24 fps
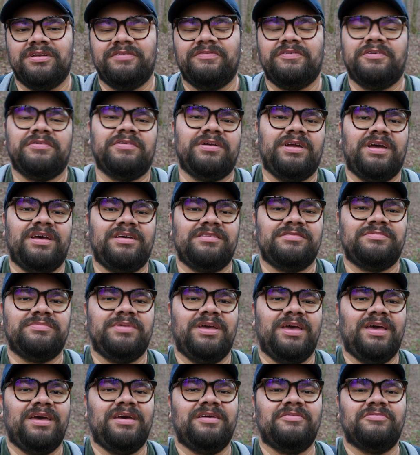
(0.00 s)
if you were to ask me,
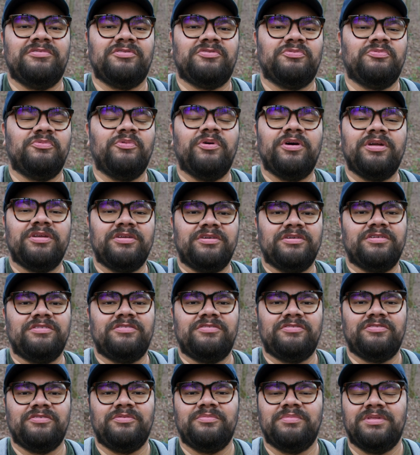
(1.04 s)
hey, what's one
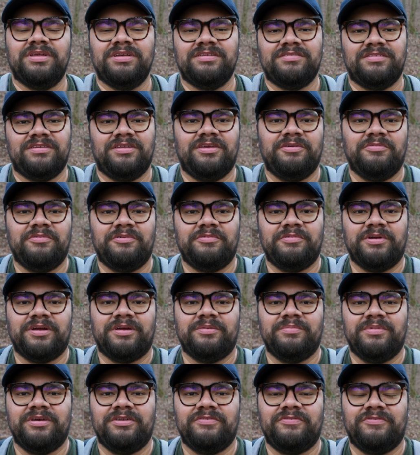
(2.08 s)
good zoom lens that you would
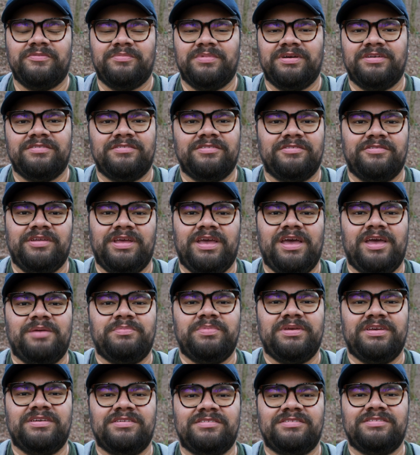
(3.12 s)
recommend for my Sony
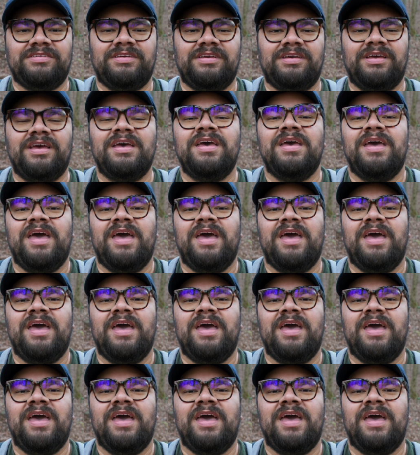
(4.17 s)
APS-C,